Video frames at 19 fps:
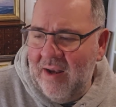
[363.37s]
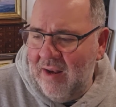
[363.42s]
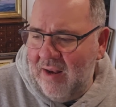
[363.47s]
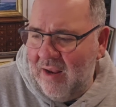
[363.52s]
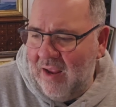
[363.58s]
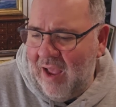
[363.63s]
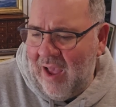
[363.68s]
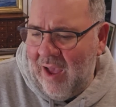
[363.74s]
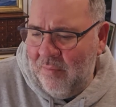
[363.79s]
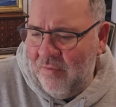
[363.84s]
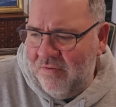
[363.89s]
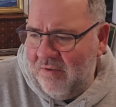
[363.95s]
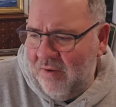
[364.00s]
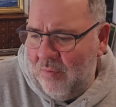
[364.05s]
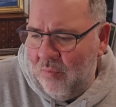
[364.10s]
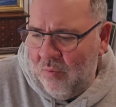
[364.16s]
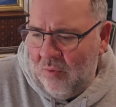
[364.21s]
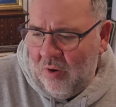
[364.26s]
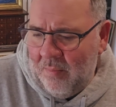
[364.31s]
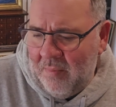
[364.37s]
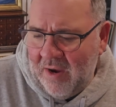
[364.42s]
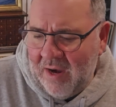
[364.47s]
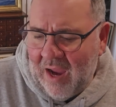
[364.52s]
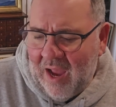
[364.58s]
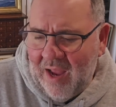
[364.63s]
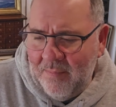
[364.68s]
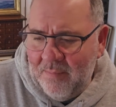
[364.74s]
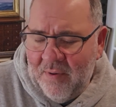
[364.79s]
And I was like, oh my
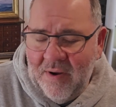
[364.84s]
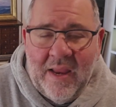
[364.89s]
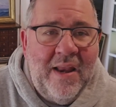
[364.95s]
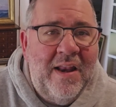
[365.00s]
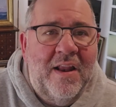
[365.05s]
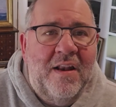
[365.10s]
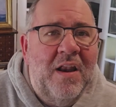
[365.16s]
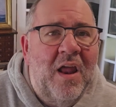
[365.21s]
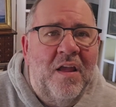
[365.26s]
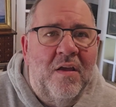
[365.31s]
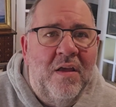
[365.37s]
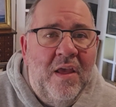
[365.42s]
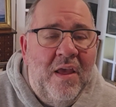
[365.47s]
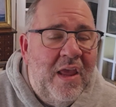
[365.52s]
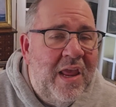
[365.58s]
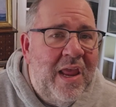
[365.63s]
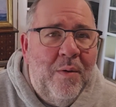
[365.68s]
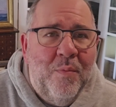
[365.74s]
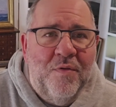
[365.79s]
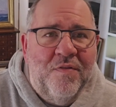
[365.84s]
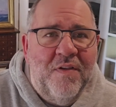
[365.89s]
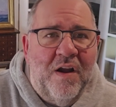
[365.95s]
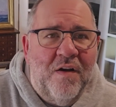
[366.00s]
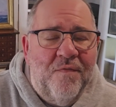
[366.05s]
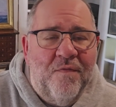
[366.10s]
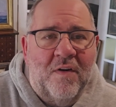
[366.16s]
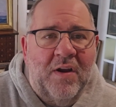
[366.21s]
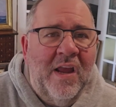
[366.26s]
God, but he was
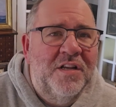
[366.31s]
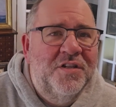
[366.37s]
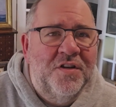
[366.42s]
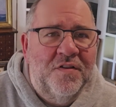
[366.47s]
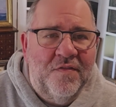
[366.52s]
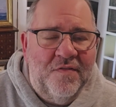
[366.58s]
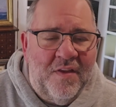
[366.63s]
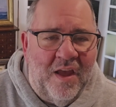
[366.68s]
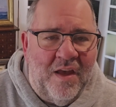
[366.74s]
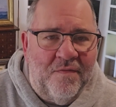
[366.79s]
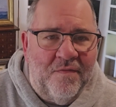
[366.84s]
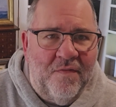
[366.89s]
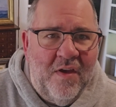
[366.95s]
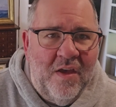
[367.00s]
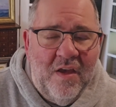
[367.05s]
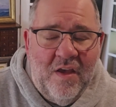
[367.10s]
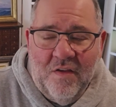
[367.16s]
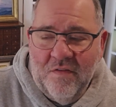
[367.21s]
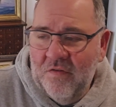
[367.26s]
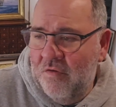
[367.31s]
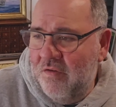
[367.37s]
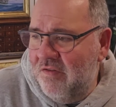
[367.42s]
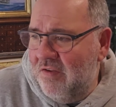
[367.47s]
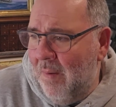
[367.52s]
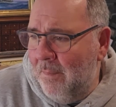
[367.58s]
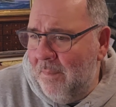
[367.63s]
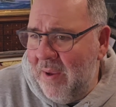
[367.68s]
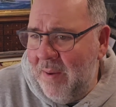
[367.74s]
there for kitchen stuff. So
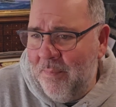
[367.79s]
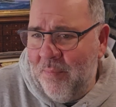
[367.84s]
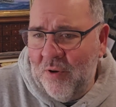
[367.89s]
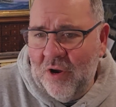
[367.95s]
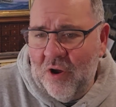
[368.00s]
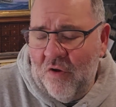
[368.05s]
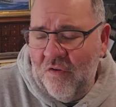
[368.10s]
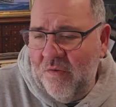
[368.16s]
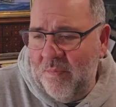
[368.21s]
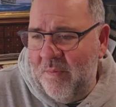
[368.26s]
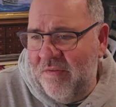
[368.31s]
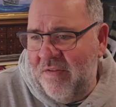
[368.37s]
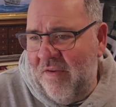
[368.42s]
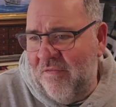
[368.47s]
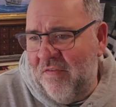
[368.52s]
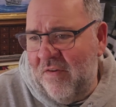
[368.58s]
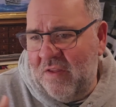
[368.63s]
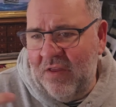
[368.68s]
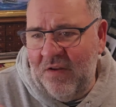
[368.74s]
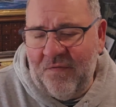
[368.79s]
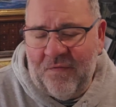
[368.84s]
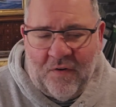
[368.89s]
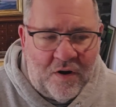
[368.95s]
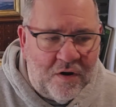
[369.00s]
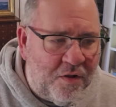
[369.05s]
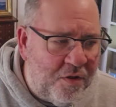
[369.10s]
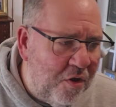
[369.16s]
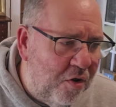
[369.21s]
some people go specifically
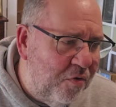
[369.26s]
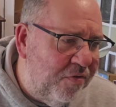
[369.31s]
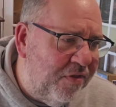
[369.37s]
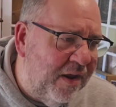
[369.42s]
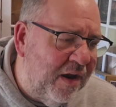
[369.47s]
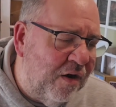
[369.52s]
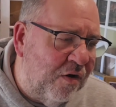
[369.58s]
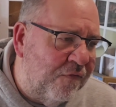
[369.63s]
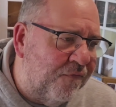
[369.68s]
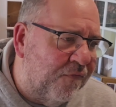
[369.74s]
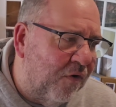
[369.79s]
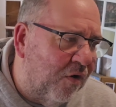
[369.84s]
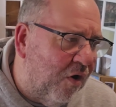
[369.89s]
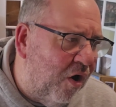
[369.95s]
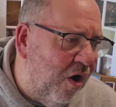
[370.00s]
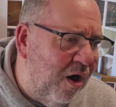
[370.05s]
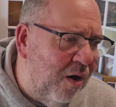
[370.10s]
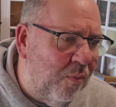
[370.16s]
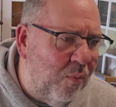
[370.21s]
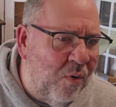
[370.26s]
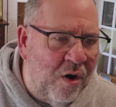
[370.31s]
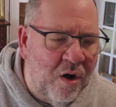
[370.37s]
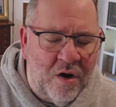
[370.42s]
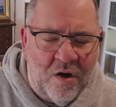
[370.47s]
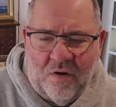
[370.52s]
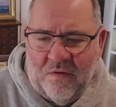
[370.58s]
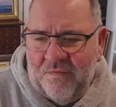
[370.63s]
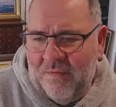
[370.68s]
for clothing or for
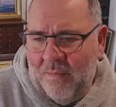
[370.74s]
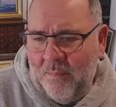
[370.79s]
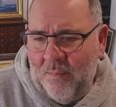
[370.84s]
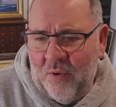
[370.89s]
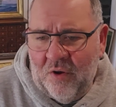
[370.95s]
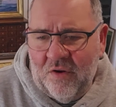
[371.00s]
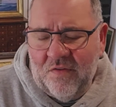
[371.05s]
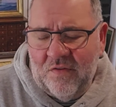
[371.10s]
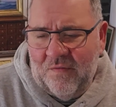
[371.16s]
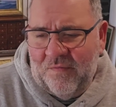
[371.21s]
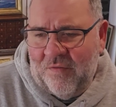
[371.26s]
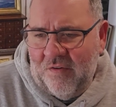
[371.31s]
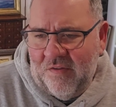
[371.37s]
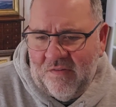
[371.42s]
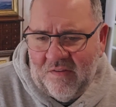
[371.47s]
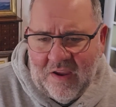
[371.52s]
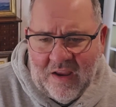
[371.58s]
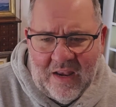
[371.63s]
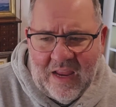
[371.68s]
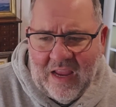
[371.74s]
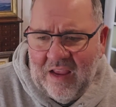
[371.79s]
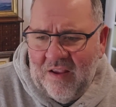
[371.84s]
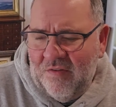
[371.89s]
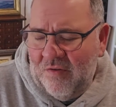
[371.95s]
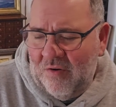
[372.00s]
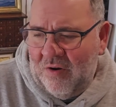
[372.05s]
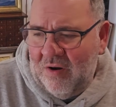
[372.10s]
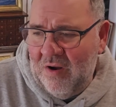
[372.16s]
artwork or for books or for
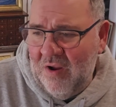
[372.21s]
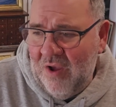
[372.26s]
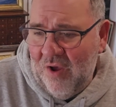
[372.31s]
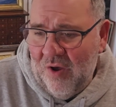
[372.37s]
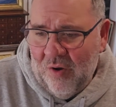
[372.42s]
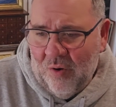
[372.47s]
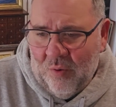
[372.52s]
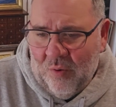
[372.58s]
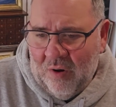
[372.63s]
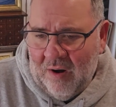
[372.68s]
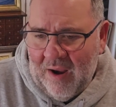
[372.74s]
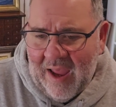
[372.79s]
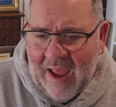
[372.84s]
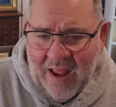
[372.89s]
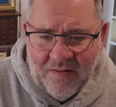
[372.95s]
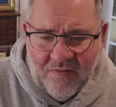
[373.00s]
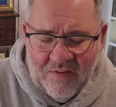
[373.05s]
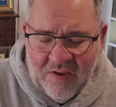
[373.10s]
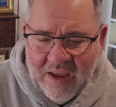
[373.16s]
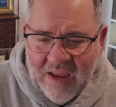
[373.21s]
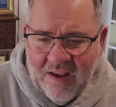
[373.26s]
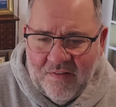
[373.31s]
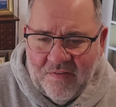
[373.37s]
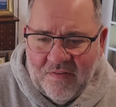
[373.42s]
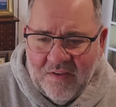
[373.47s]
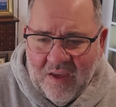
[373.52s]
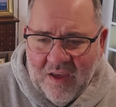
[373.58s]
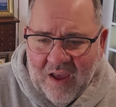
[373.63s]
CDs or
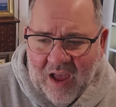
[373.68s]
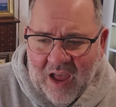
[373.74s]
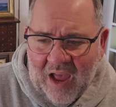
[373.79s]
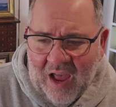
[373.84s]
antiques.